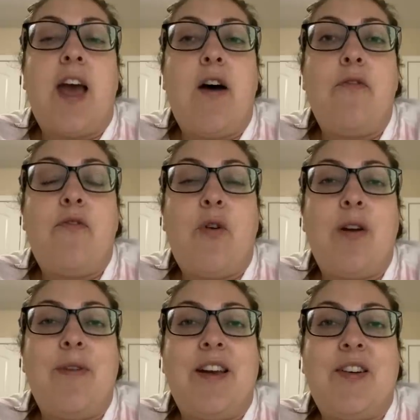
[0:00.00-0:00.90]
out
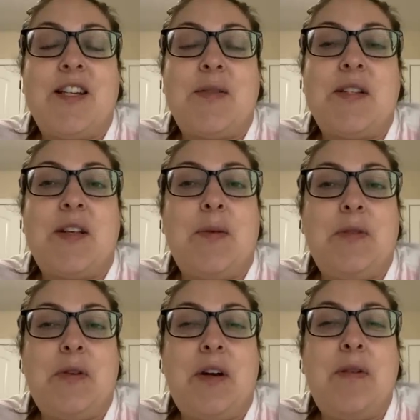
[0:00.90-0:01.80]
for my Christmas
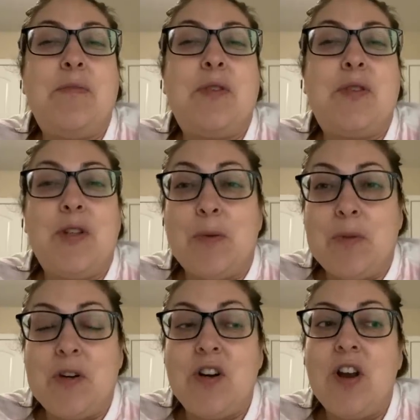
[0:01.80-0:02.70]
home tour. I'm
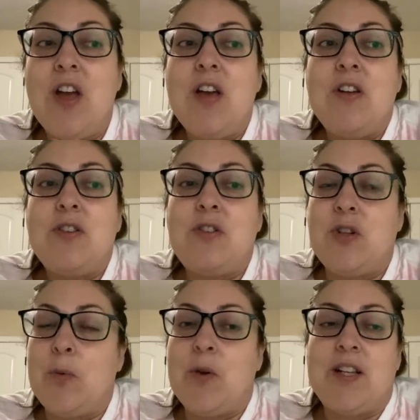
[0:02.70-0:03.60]
super,
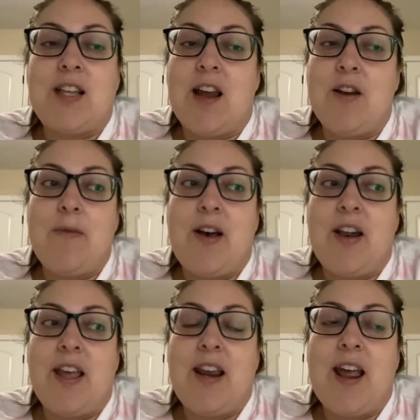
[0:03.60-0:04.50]
super excited about
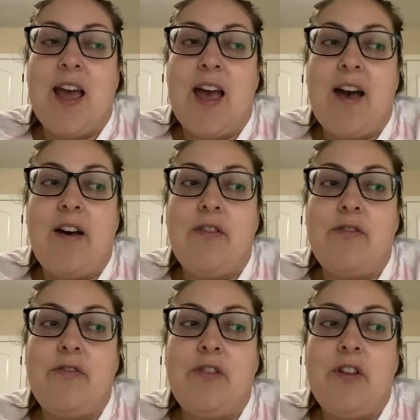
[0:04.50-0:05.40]
it. I
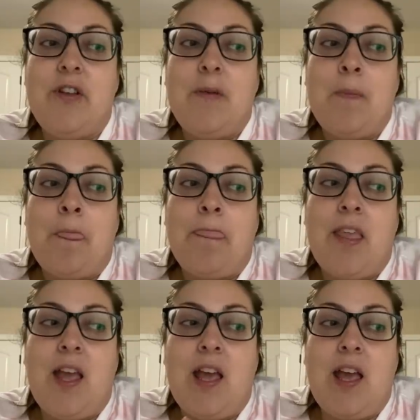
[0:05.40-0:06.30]
have
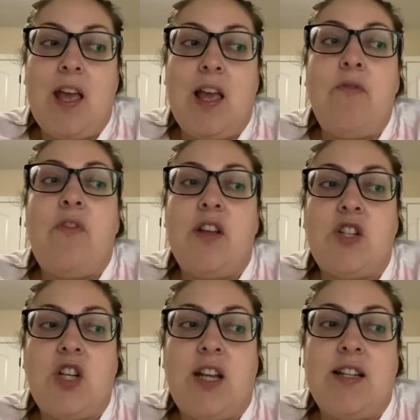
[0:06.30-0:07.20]

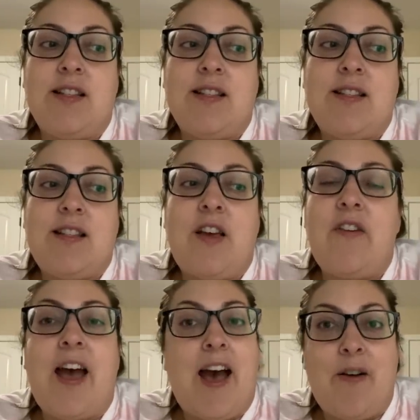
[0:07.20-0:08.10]
envisions of
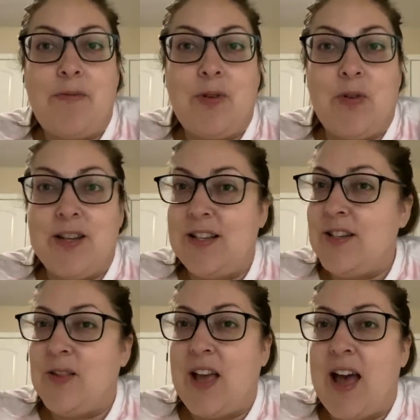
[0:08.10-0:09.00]
how I'm going to
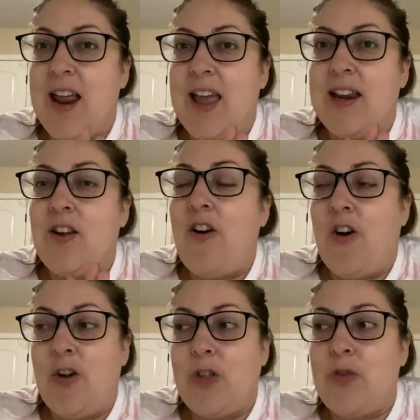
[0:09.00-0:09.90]
do that. And
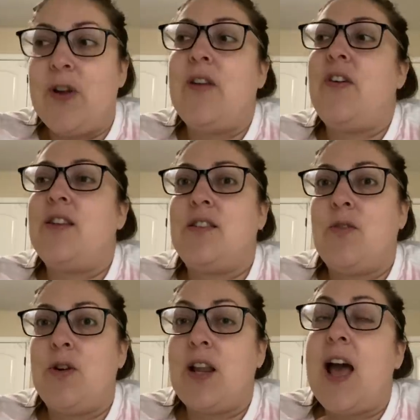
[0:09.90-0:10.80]
all three of us are
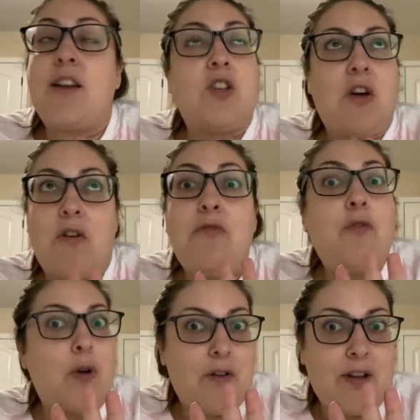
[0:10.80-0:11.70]
going, actually all
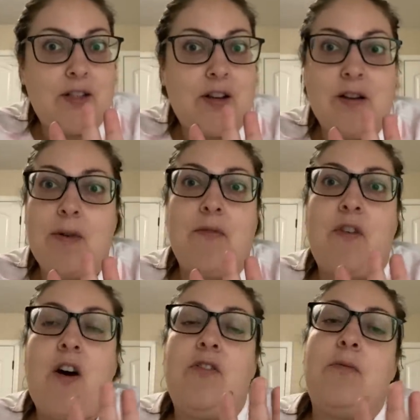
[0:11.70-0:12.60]
four of us are going to be
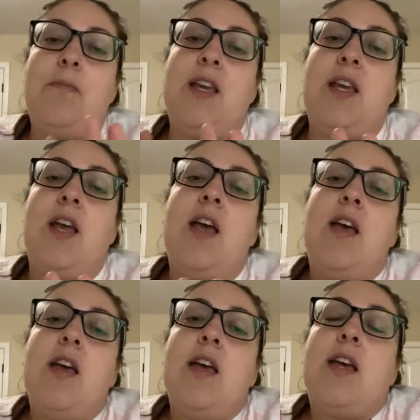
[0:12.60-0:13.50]
involved. Me,
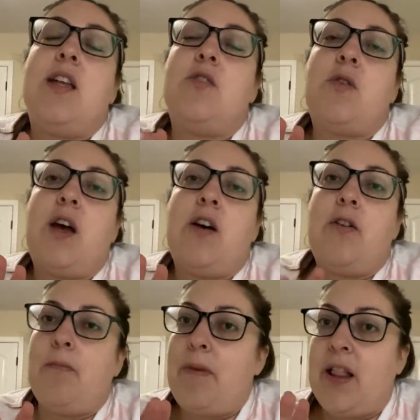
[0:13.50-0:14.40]

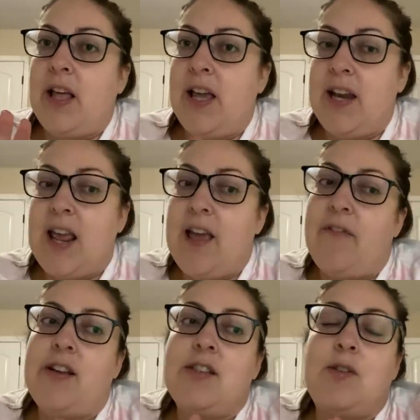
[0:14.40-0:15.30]
Kentrell, Bella, and
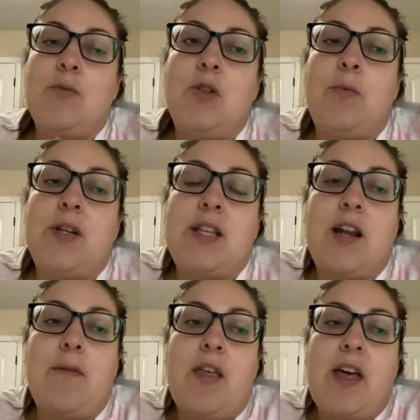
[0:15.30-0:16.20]
Ava. So I'm super
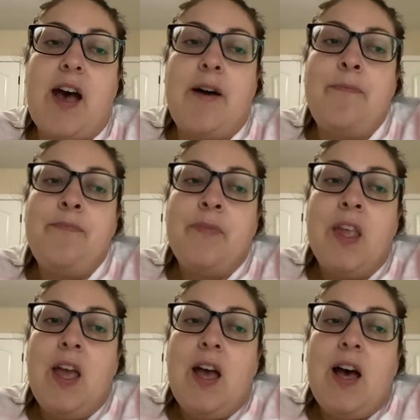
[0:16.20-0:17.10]
excited about that.
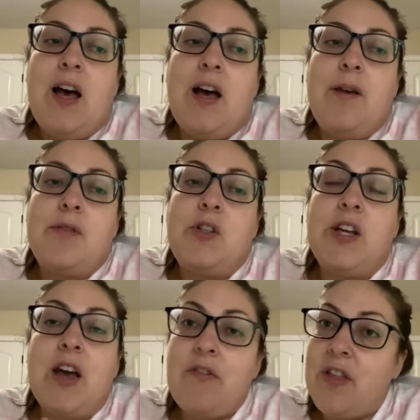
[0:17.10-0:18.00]
Um, so
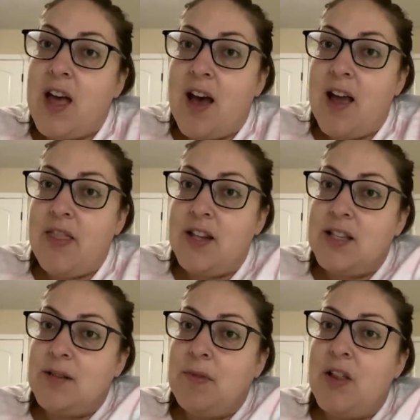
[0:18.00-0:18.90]
look out for that. And then
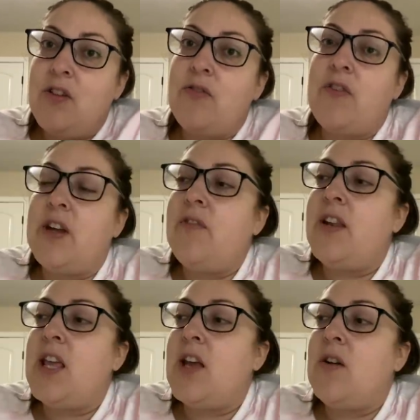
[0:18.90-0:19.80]
some other fun
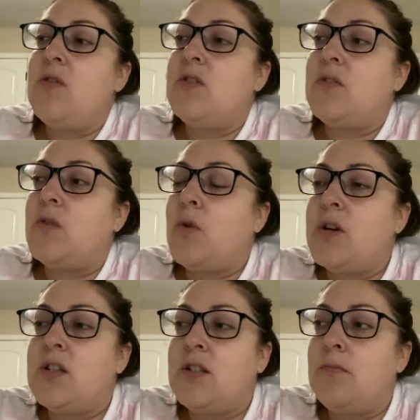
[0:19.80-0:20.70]
videos, of
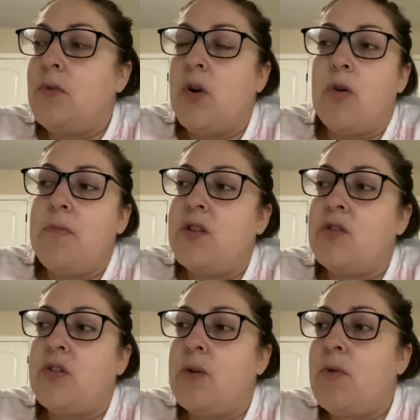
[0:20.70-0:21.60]
course, some murder
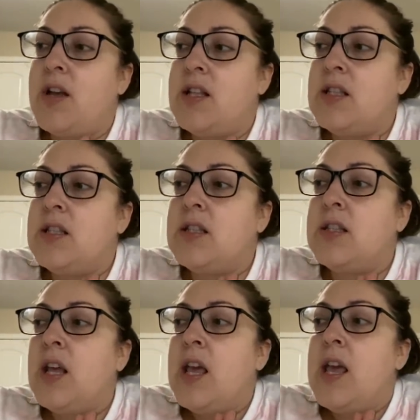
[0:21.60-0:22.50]
mystery ones